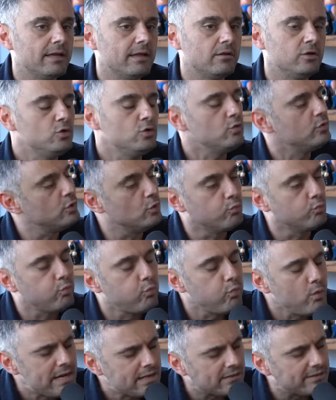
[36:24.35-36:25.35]
You you
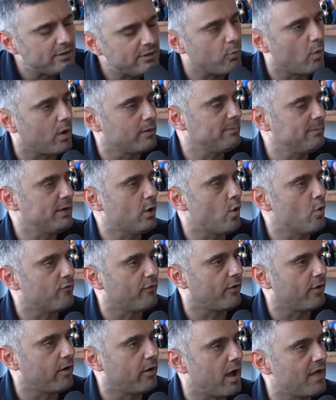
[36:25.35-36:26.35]
really won me
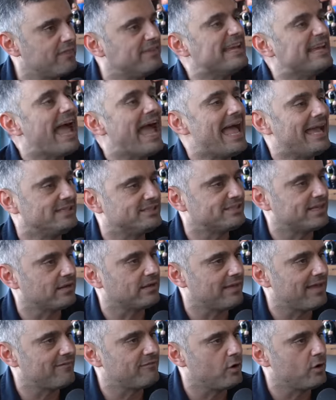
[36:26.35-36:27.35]
over on the eggs at
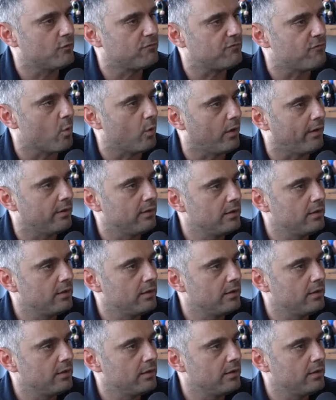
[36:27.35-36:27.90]
11:04. For